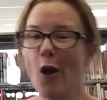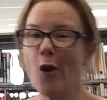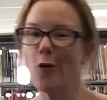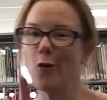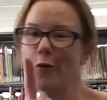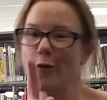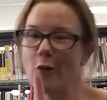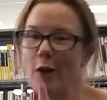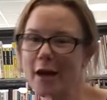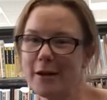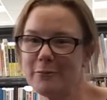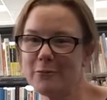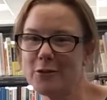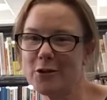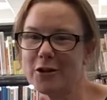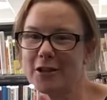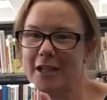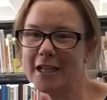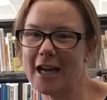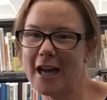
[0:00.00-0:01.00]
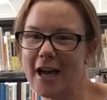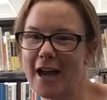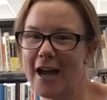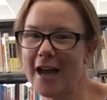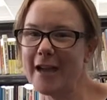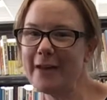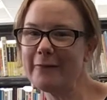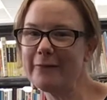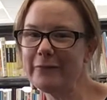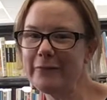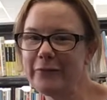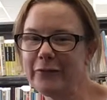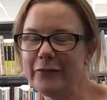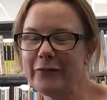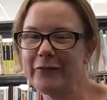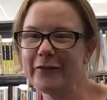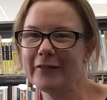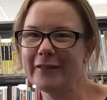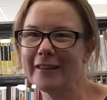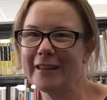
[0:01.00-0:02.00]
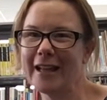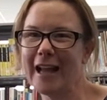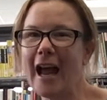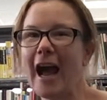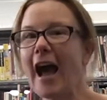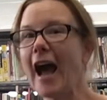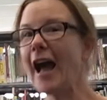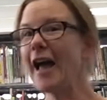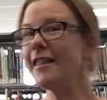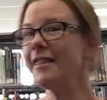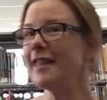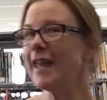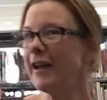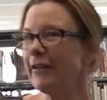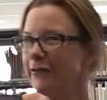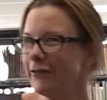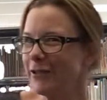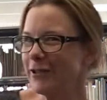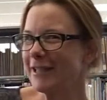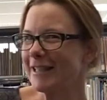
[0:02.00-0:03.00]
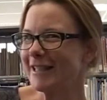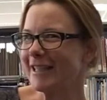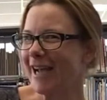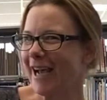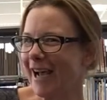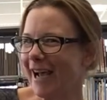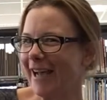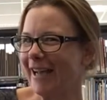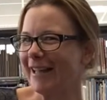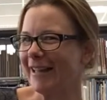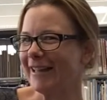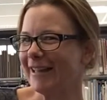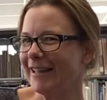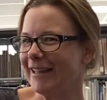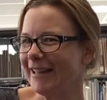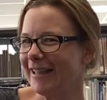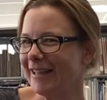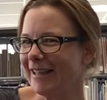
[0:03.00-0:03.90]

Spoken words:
One more time. I love you style.